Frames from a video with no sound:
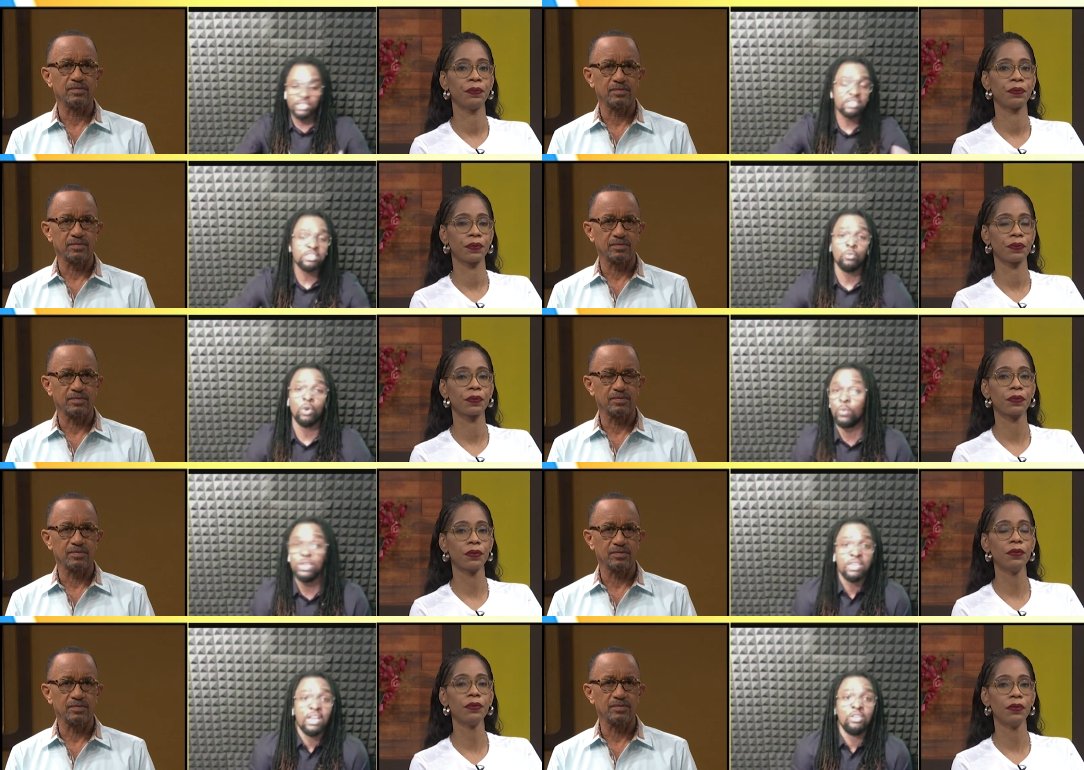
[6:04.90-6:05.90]
Speaker 1: thing what we
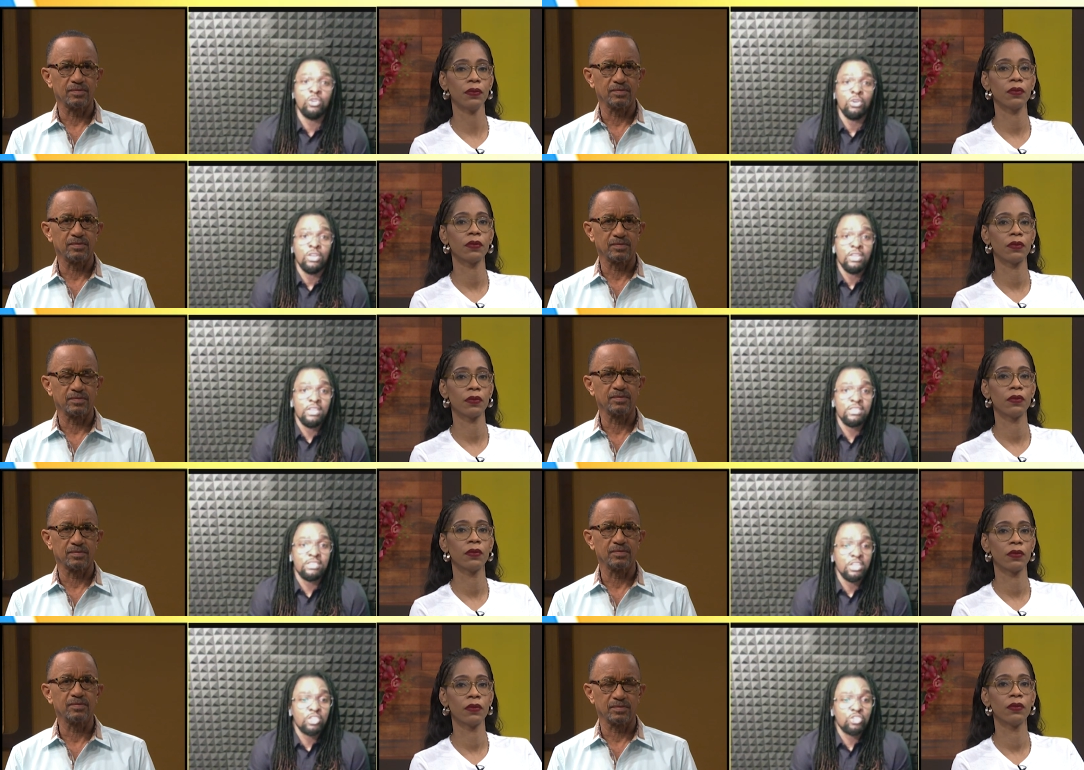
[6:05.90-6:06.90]
can do is
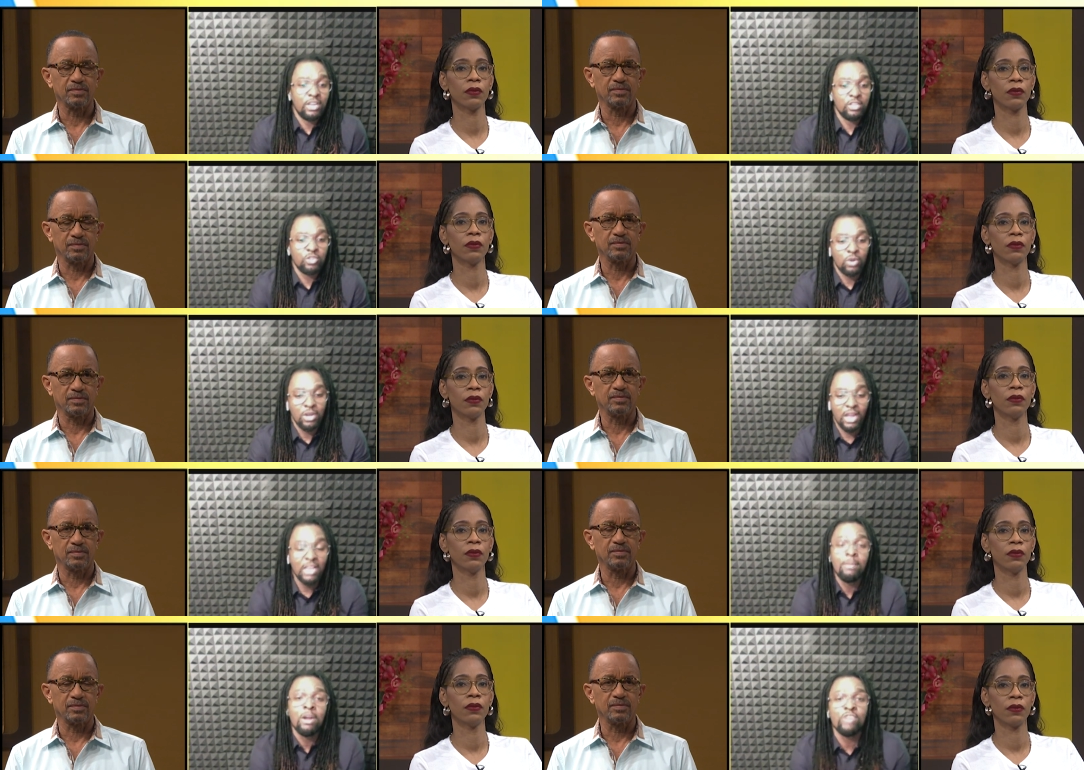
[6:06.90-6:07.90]
try to
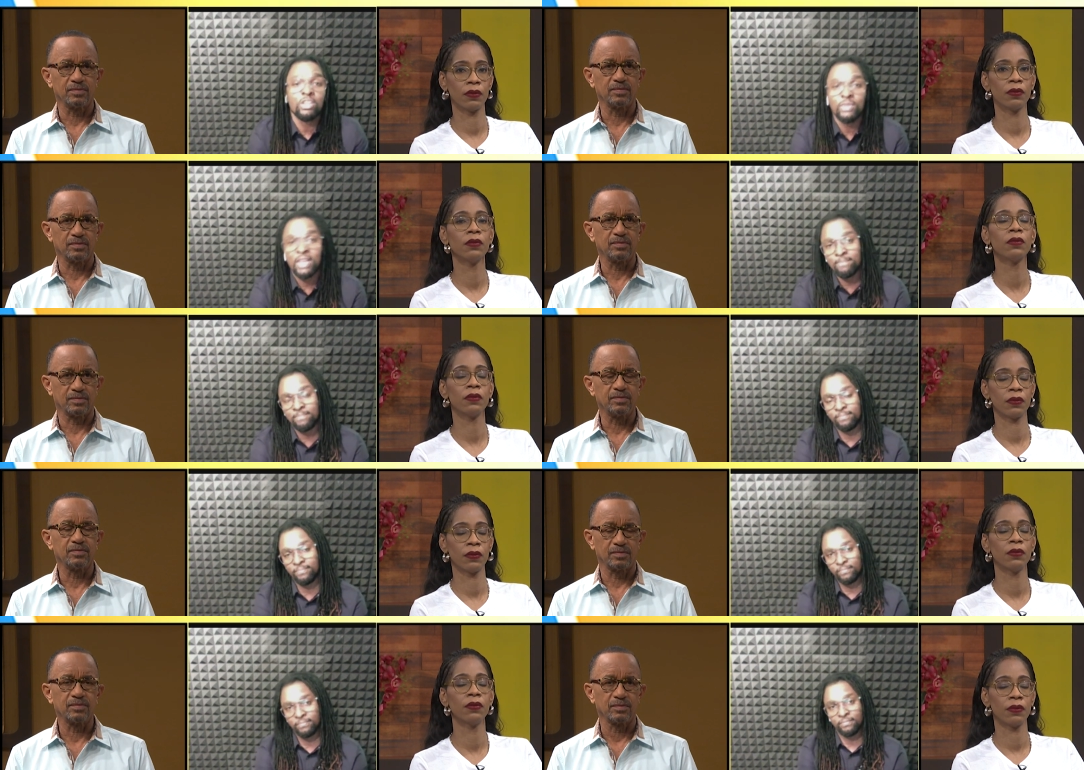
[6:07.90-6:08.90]
collaborate with them.
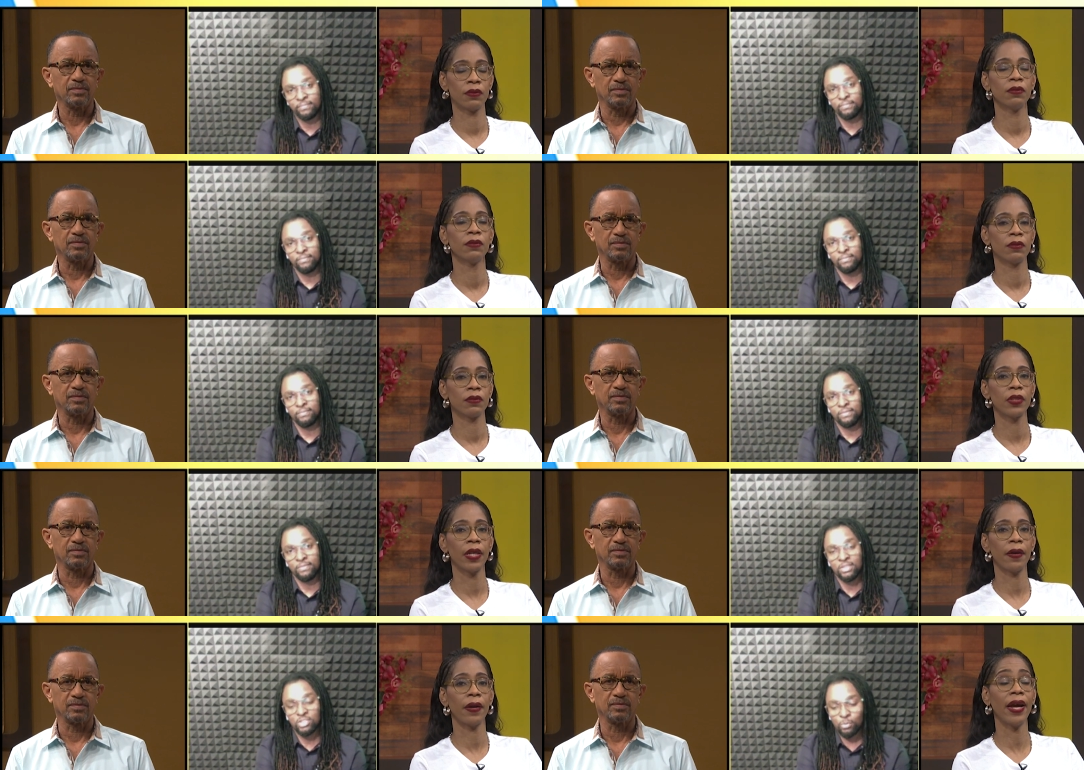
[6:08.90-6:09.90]
Speaker 2: Yeah,
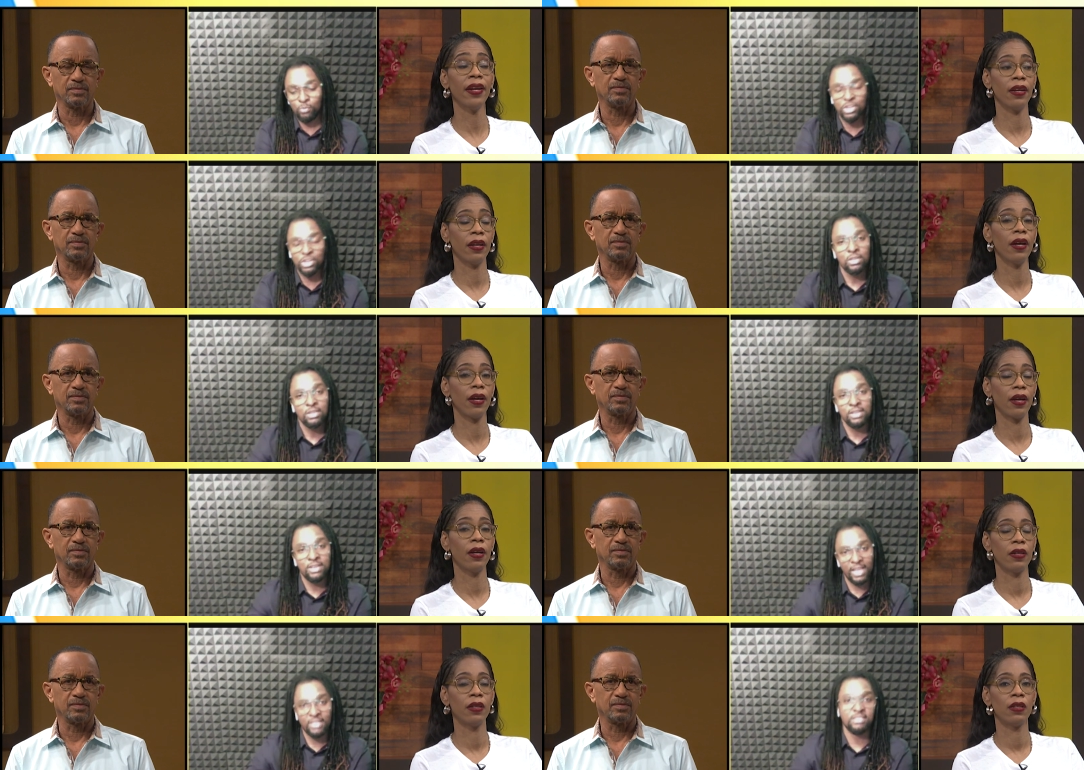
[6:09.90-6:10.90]
to bring
Speaker 1: the
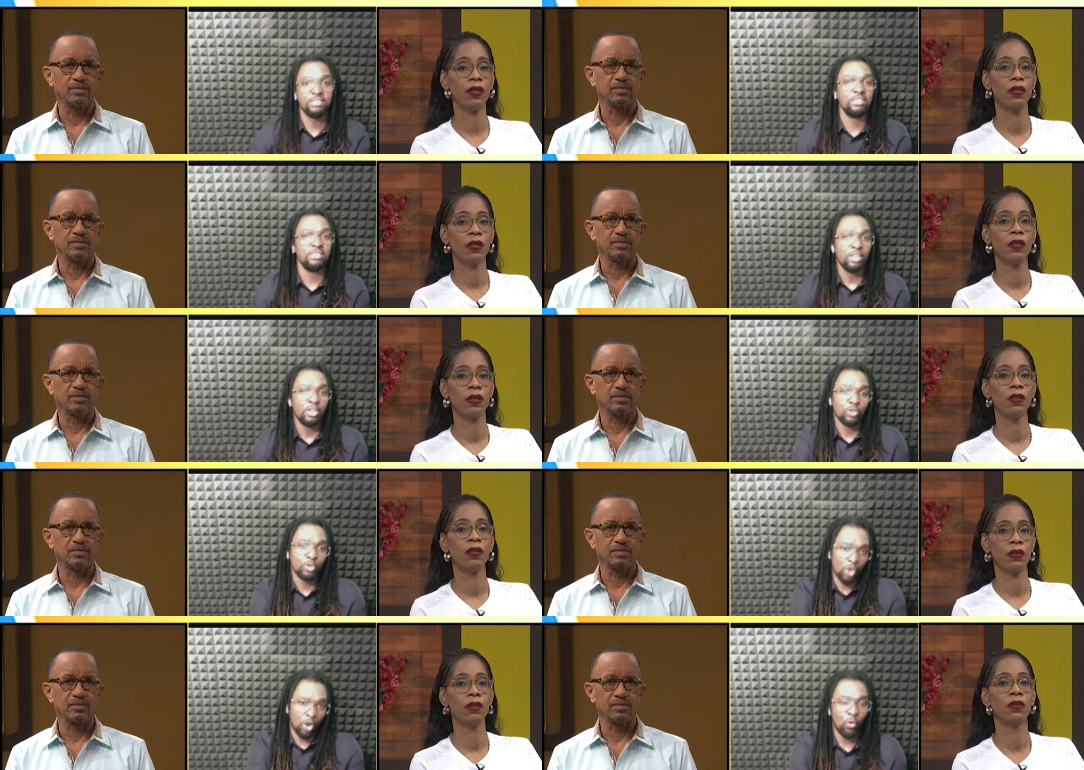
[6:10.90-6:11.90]
90s to
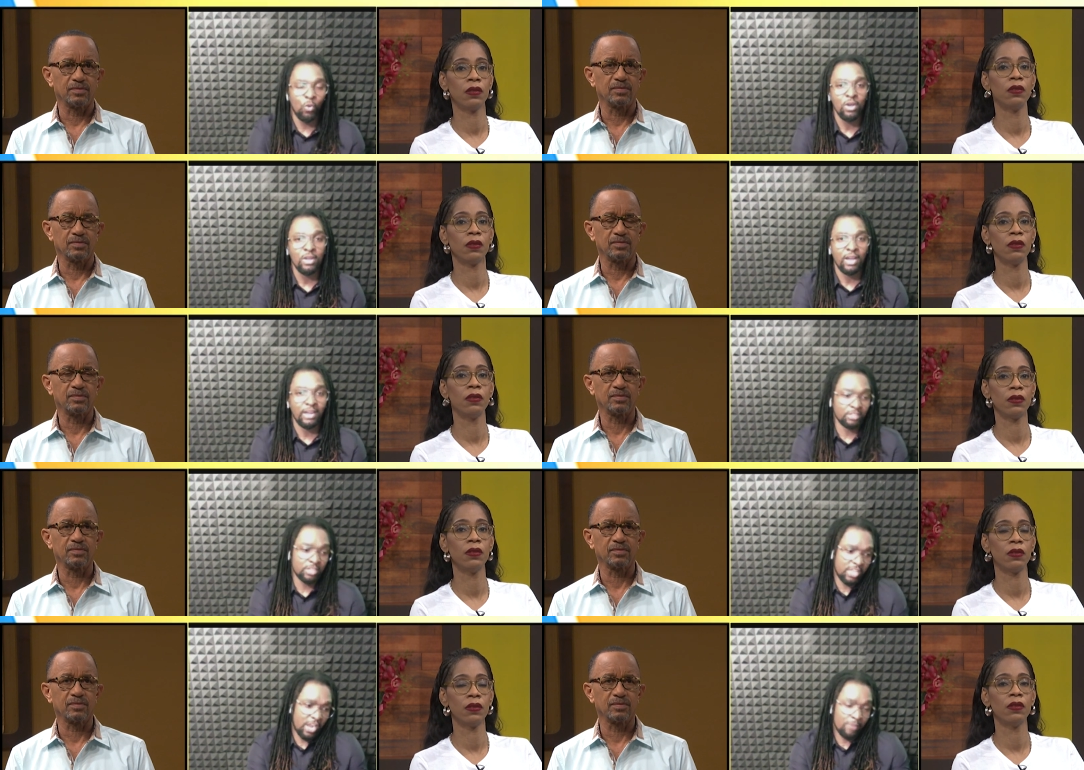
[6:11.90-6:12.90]
now and
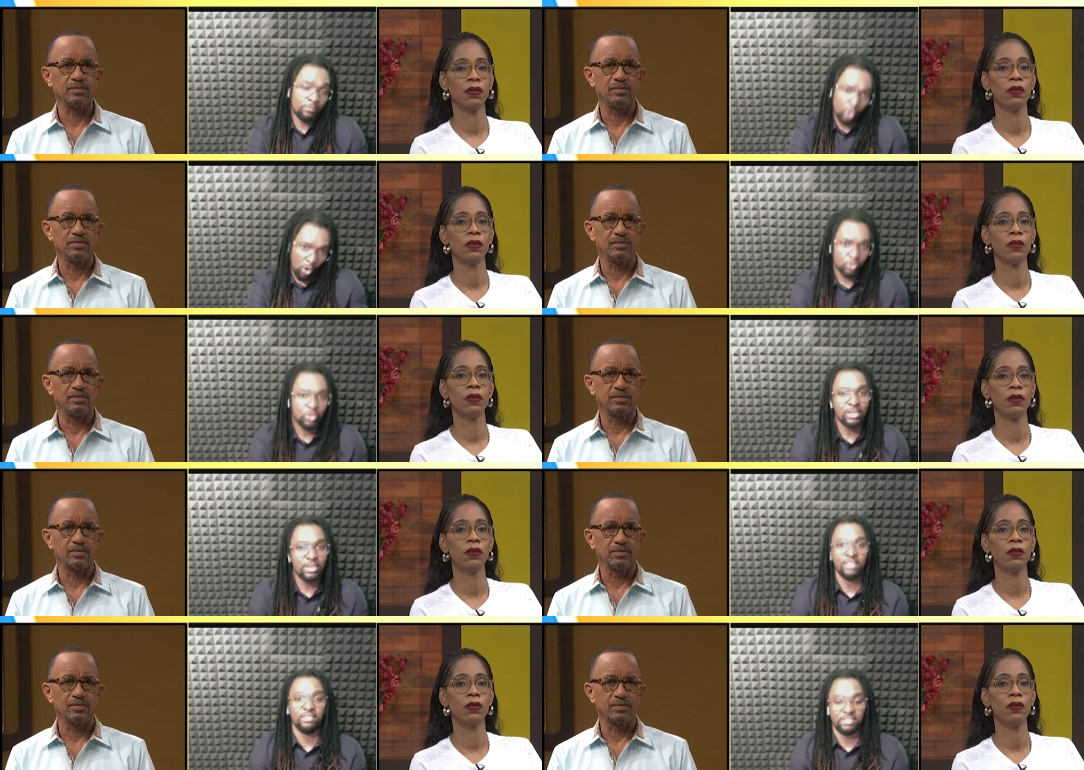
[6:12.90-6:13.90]
curb now to the
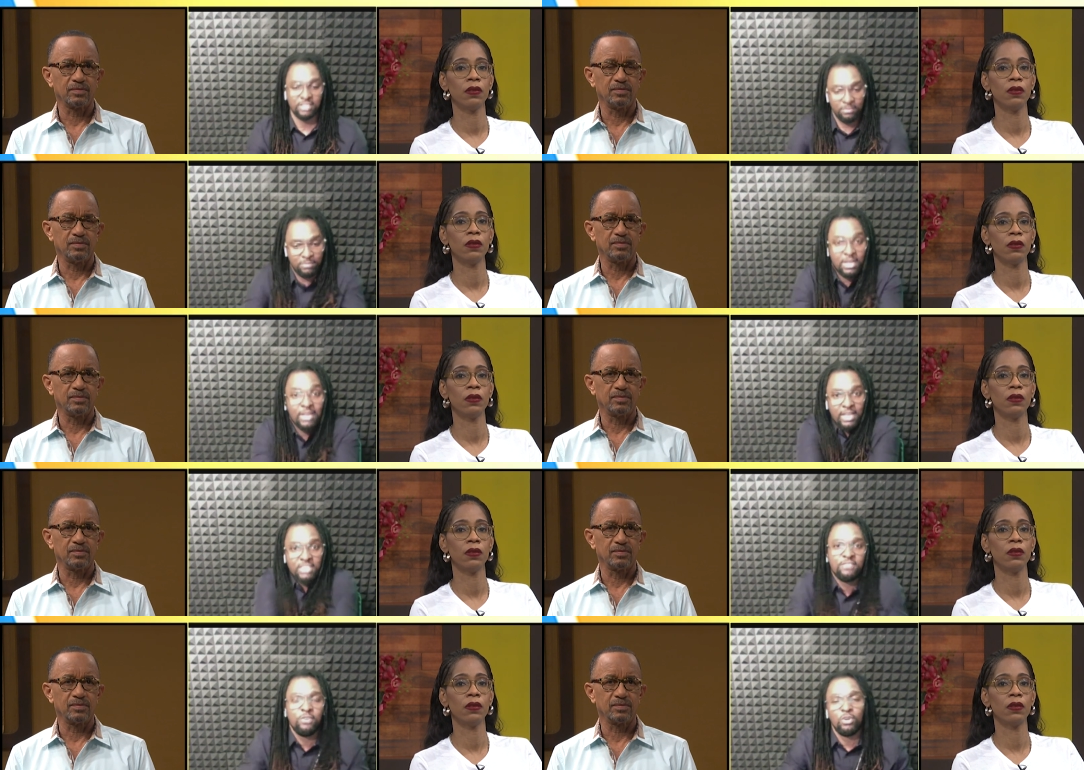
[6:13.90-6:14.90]
90s and make a nice
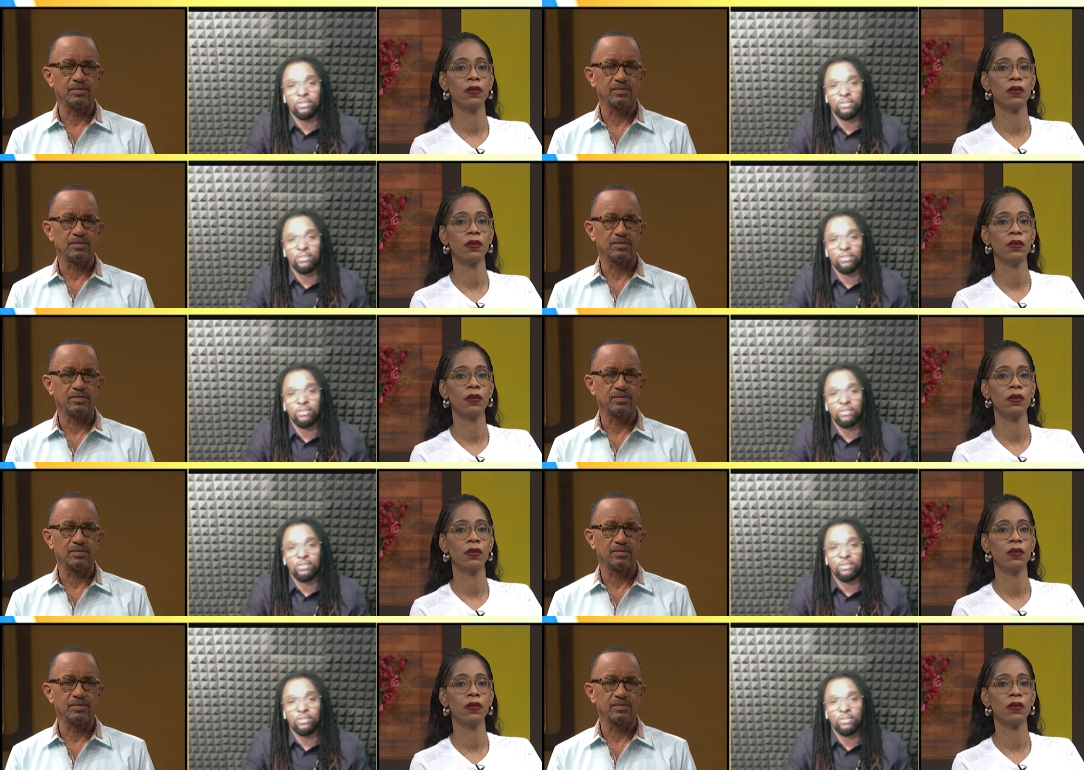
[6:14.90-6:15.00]
flow.